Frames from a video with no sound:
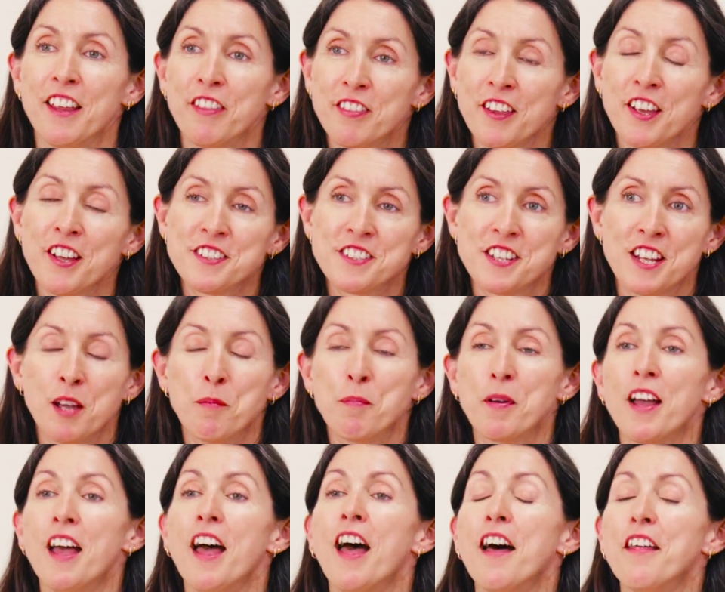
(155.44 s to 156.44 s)
third tip,
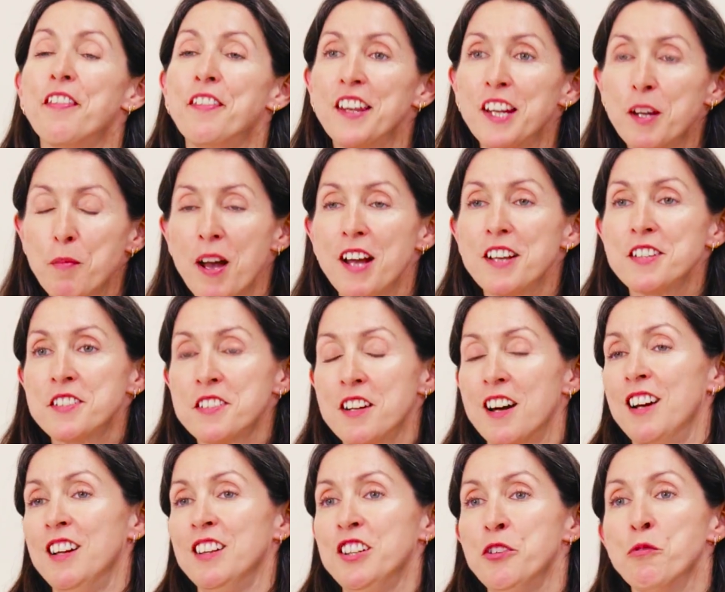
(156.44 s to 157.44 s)
think about a
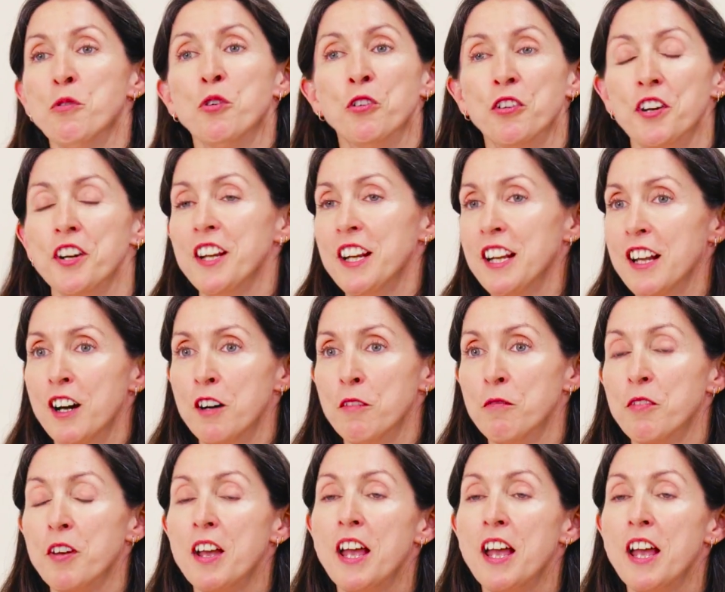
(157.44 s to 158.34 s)
style you already love.